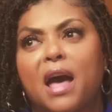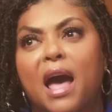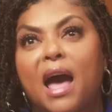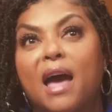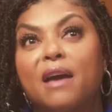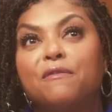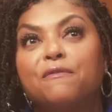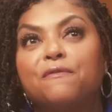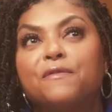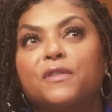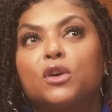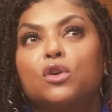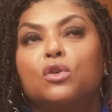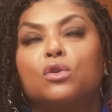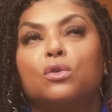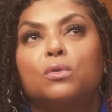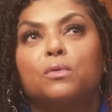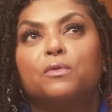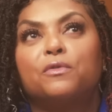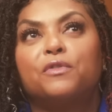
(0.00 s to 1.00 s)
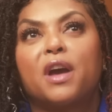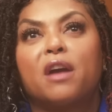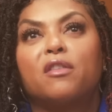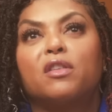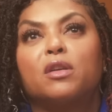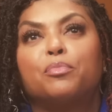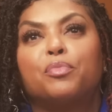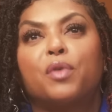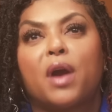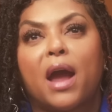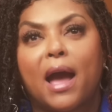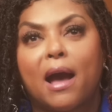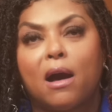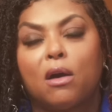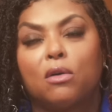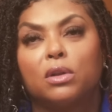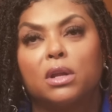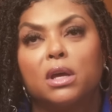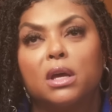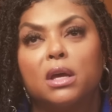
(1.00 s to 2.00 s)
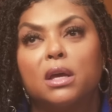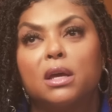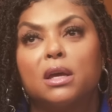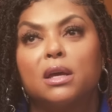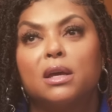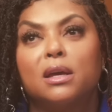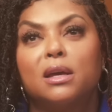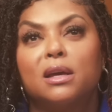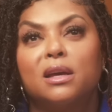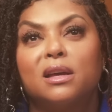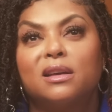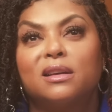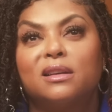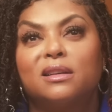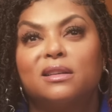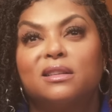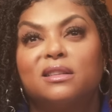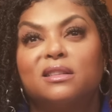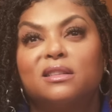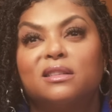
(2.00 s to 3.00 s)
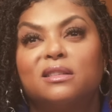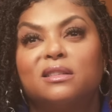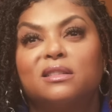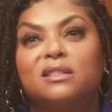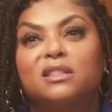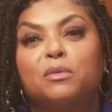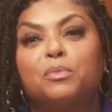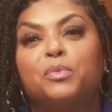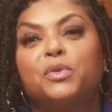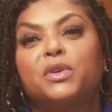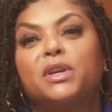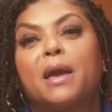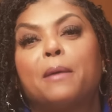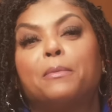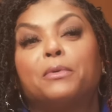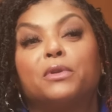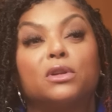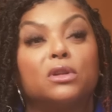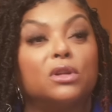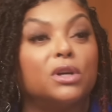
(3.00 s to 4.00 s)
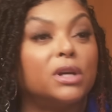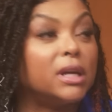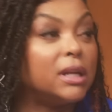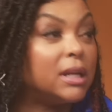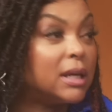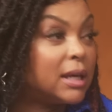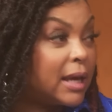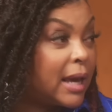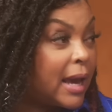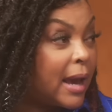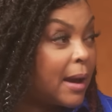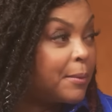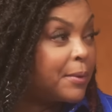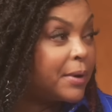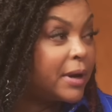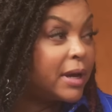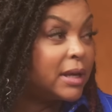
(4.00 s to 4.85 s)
Mm -hmm. I mm-hmm. feel very proud to be able to look in the camera